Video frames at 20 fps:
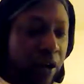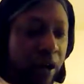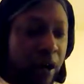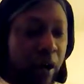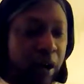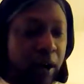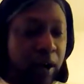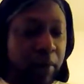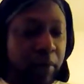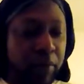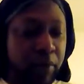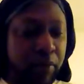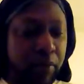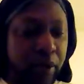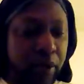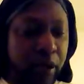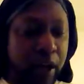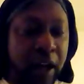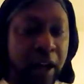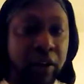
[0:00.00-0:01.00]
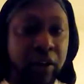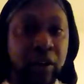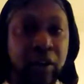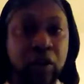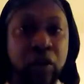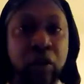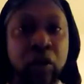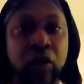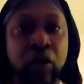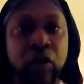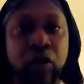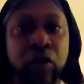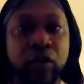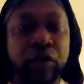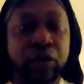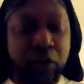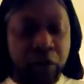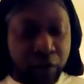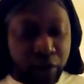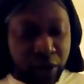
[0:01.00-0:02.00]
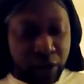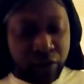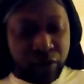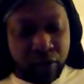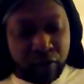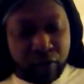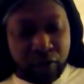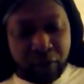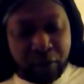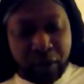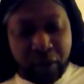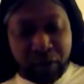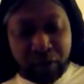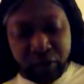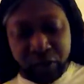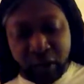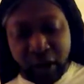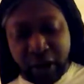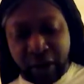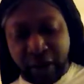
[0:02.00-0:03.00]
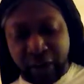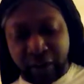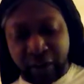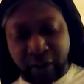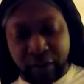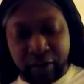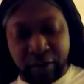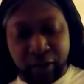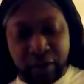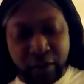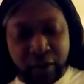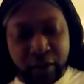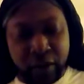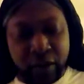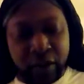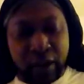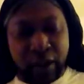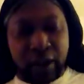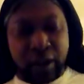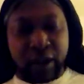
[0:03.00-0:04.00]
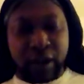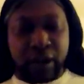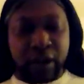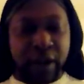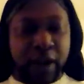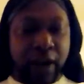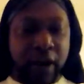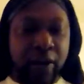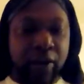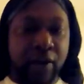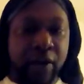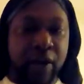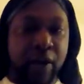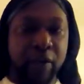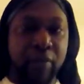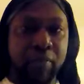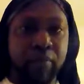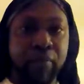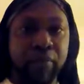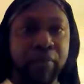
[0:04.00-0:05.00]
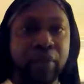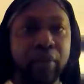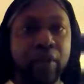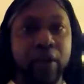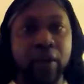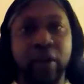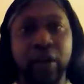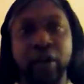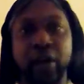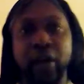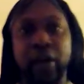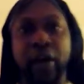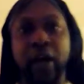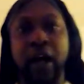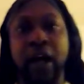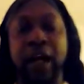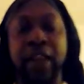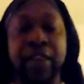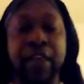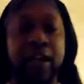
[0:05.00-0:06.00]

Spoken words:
and go look for reasons for people to harass them. Now, and